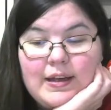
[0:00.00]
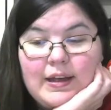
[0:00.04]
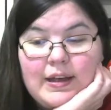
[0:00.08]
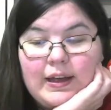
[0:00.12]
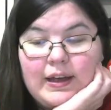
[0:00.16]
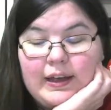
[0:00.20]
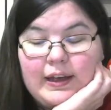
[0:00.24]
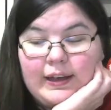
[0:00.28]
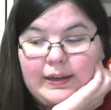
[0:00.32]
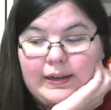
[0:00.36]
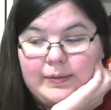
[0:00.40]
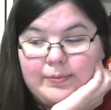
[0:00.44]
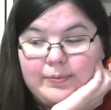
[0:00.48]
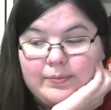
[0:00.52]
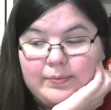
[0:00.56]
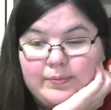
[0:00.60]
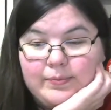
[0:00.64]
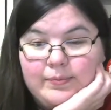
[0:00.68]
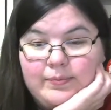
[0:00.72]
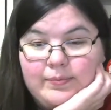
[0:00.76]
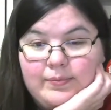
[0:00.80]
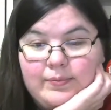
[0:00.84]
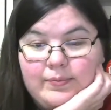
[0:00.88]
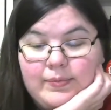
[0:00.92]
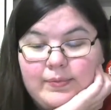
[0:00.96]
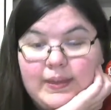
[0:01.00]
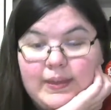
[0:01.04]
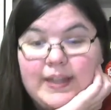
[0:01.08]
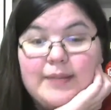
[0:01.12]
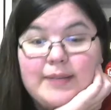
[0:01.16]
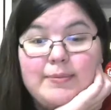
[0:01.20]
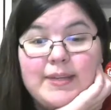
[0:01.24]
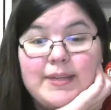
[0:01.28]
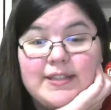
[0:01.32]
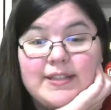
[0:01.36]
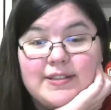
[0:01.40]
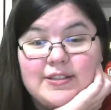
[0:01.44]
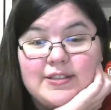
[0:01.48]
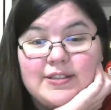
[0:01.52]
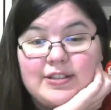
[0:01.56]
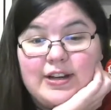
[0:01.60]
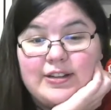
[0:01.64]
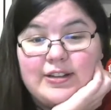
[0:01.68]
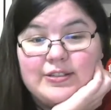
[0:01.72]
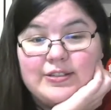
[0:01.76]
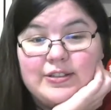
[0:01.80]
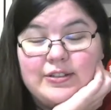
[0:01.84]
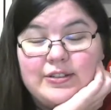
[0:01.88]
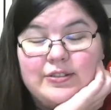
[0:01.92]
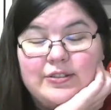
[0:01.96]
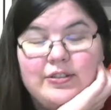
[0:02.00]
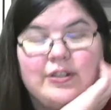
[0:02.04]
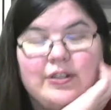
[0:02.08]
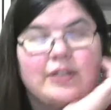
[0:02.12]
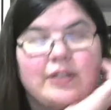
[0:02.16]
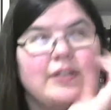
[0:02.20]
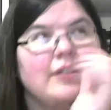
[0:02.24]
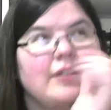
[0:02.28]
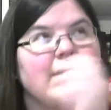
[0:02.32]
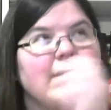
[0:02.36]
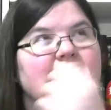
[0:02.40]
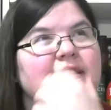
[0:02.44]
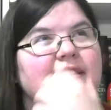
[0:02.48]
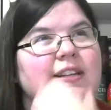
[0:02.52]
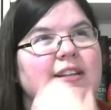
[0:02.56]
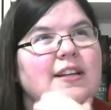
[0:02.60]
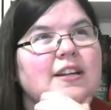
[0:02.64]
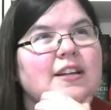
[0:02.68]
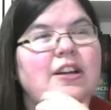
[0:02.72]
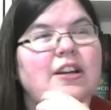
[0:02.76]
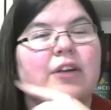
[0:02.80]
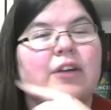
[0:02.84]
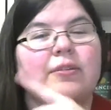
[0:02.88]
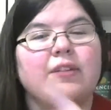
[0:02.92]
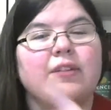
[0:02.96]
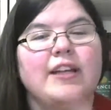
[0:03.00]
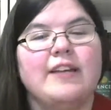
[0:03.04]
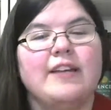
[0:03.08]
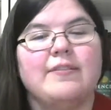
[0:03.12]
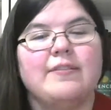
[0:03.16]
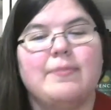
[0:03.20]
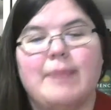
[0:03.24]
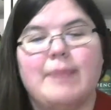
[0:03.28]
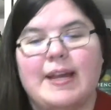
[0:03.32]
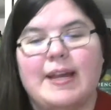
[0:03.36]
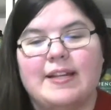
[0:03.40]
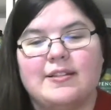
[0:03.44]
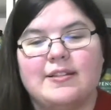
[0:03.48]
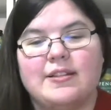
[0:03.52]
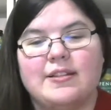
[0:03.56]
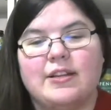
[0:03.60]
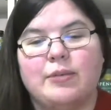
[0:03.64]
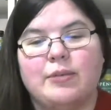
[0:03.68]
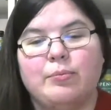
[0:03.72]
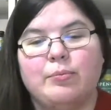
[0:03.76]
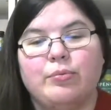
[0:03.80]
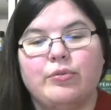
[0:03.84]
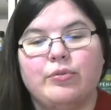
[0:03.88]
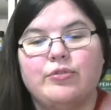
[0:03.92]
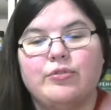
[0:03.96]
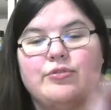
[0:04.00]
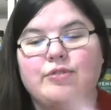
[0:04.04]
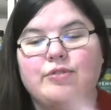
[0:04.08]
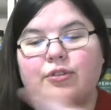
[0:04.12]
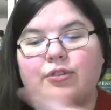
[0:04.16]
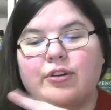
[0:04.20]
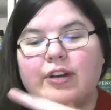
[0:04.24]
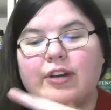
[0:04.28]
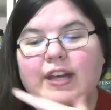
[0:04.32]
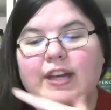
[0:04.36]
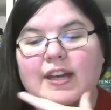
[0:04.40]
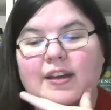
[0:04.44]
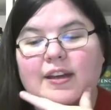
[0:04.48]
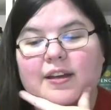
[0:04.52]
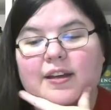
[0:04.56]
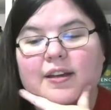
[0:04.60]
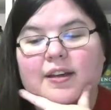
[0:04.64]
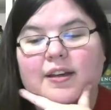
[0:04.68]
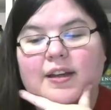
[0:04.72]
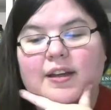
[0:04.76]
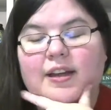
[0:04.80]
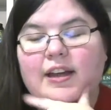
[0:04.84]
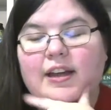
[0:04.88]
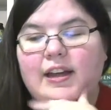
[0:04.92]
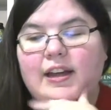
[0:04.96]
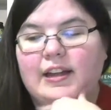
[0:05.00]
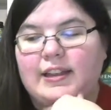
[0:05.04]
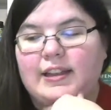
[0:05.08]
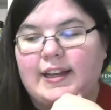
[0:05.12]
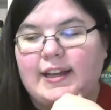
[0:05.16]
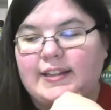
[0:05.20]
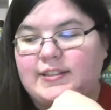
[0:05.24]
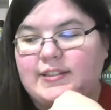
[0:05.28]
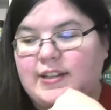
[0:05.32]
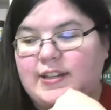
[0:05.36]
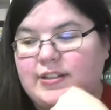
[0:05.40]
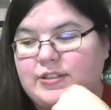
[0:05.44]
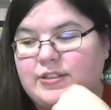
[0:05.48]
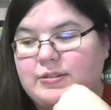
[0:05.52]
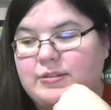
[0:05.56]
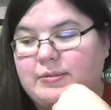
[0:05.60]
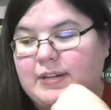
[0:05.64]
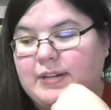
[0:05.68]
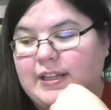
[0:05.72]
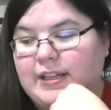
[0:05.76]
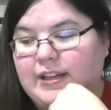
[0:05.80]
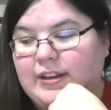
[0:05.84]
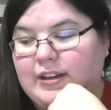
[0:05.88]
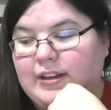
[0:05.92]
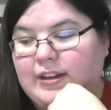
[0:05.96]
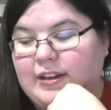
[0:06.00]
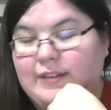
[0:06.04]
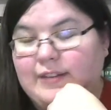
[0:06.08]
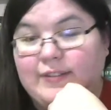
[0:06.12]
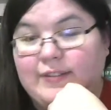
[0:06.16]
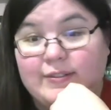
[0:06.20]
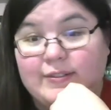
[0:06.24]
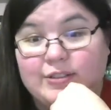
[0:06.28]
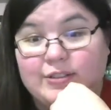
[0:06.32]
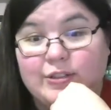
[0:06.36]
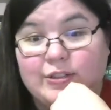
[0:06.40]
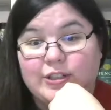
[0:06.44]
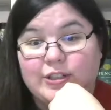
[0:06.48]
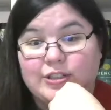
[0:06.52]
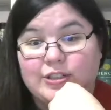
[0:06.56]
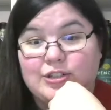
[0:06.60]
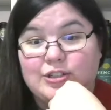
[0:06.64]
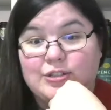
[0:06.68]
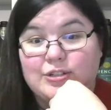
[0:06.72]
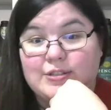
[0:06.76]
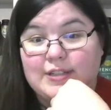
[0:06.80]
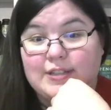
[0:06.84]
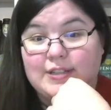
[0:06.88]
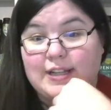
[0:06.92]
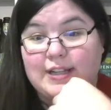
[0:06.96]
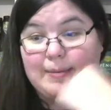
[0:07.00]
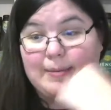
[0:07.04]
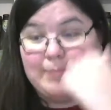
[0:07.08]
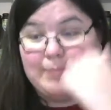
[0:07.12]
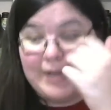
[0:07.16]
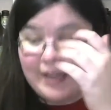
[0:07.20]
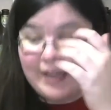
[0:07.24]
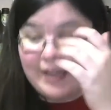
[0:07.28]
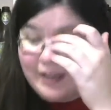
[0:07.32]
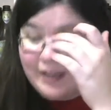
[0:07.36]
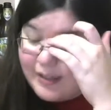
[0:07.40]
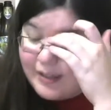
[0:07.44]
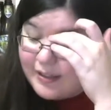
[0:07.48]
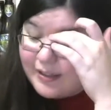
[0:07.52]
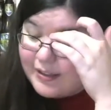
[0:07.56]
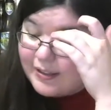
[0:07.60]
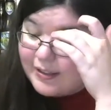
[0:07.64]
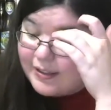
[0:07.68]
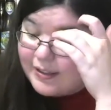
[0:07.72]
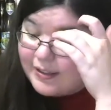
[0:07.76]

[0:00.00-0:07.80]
Lindman's is also, Leaf Mints. They're Brute Creek. That's also really good if I was to choose a lambic.